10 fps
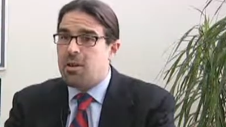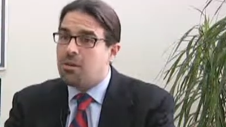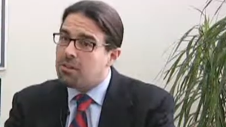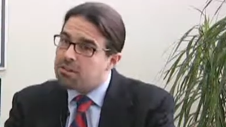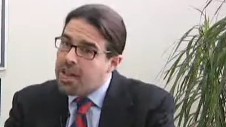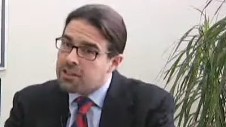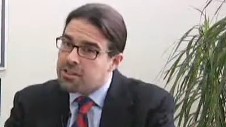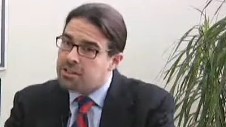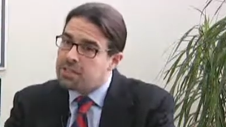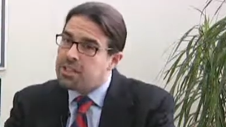or
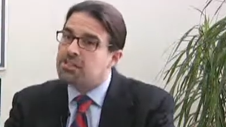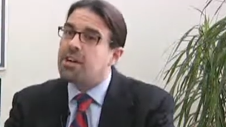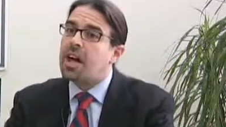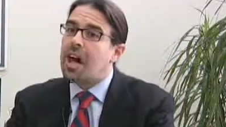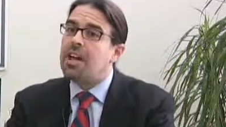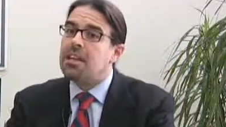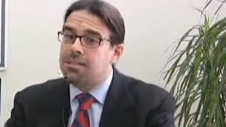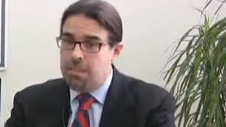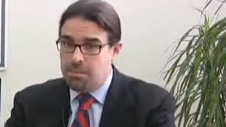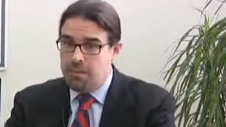reflection of a different kind
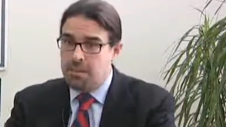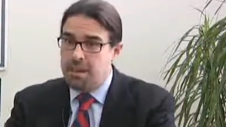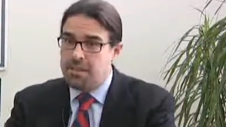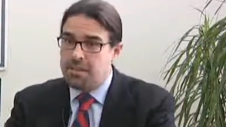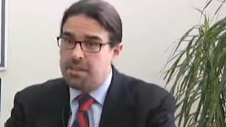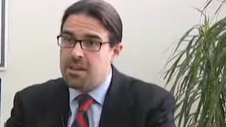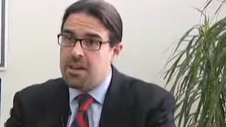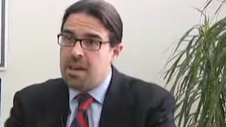of experience.